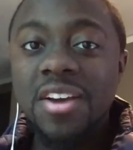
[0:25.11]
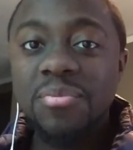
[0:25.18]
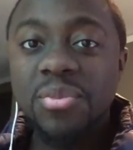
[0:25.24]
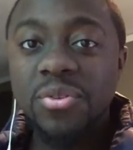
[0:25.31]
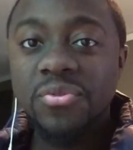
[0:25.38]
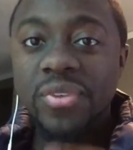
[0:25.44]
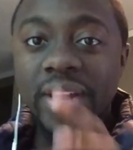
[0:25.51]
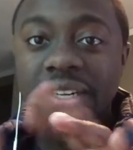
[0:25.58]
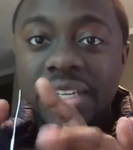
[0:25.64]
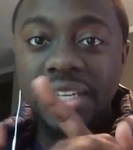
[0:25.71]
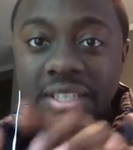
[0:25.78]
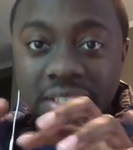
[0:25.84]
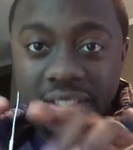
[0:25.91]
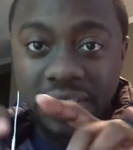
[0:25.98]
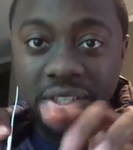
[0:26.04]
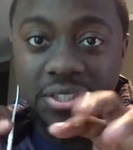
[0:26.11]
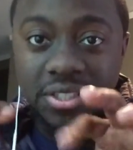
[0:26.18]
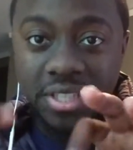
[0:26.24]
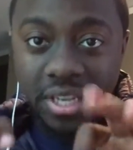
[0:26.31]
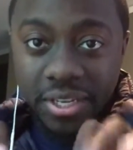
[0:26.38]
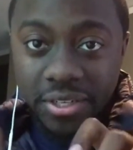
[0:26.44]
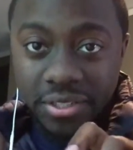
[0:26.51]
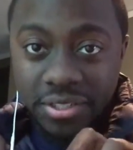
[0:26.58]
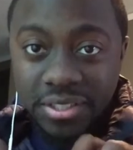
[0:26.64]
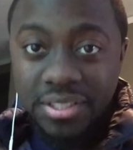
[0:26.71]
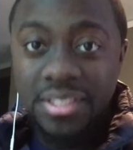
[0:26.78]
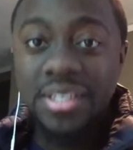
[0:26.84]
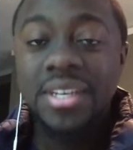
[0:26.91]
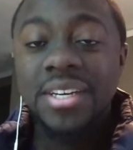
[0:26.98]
of perfecting your skills